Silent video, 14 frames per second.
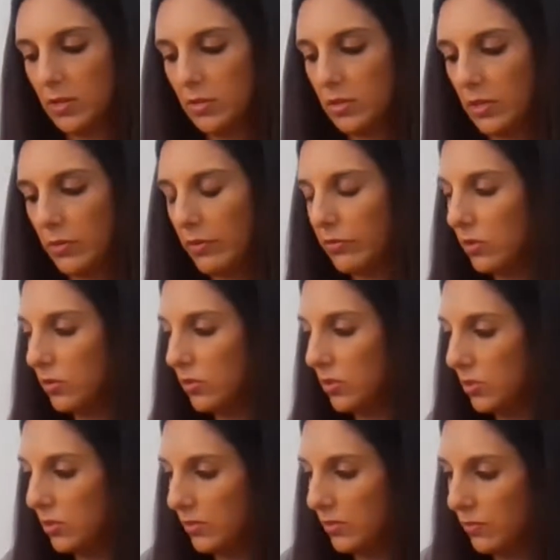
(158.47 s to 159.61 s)
So I've got
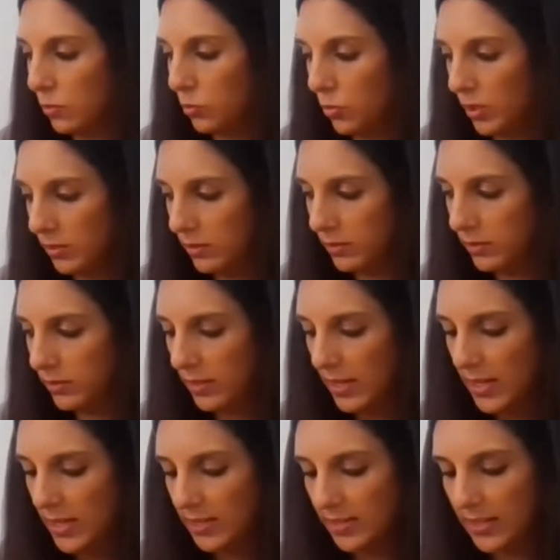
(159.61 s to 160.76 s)
2 different ones.
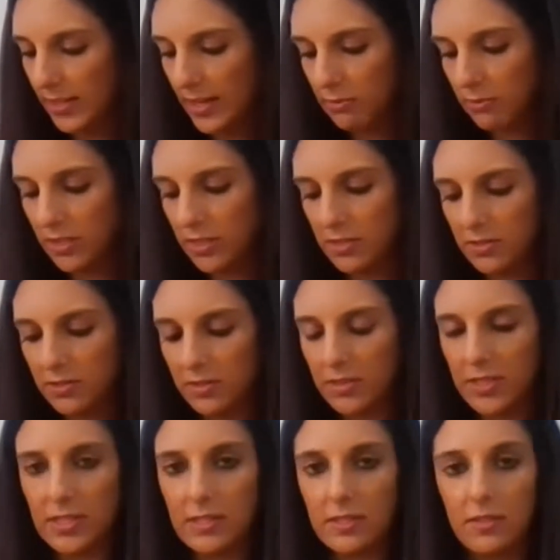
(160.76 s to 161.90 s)
So now we're going to use
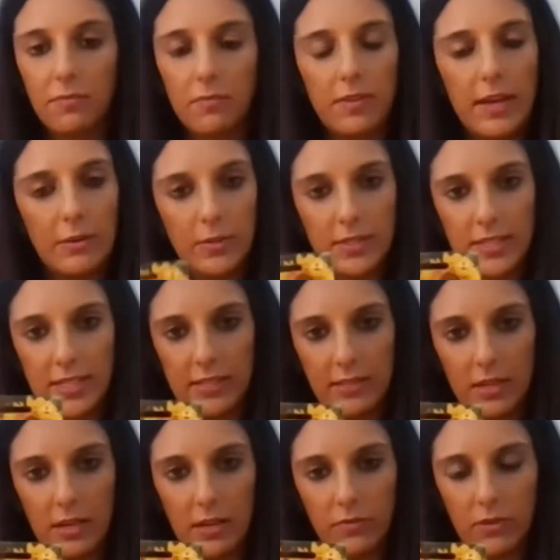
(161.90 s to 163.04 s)
the sunflower seeds
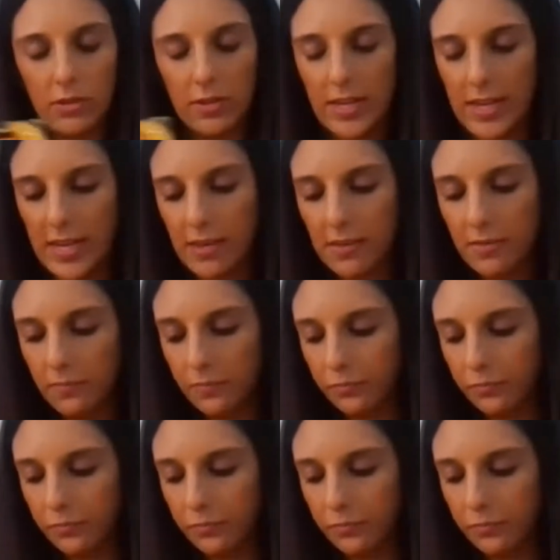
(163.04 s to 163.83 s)
that I've got here.